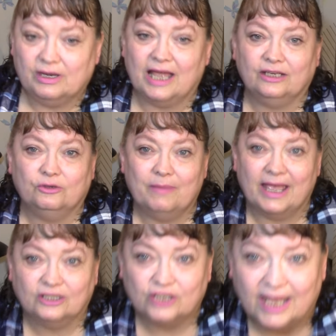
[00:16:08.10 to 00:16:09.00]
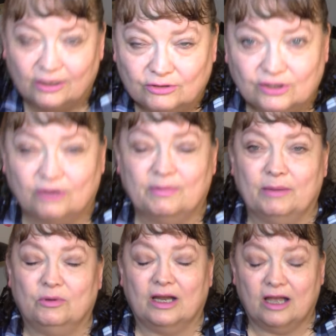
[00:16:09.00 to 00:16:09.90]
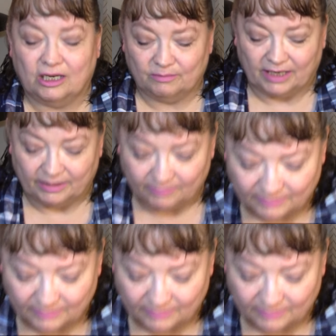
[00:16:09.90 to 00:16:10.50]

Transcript: not do matte shadows on my on my